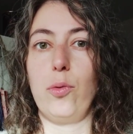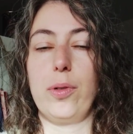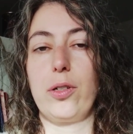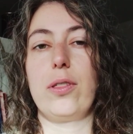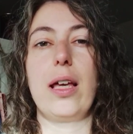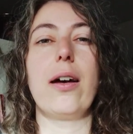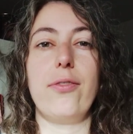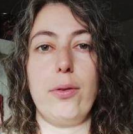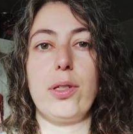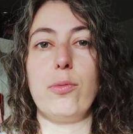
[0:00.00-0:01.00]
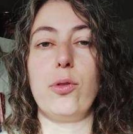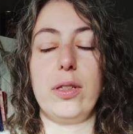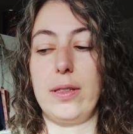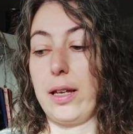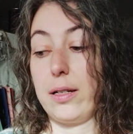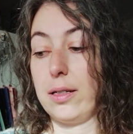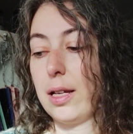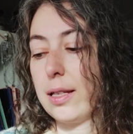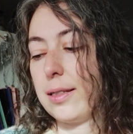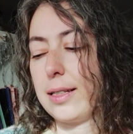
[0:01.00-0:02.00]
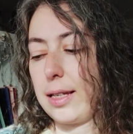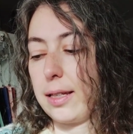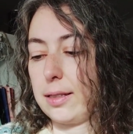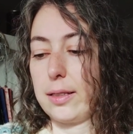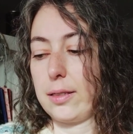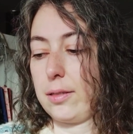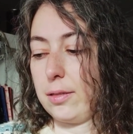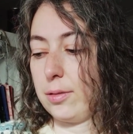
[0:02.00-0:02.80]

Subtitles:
because they are very small and they take like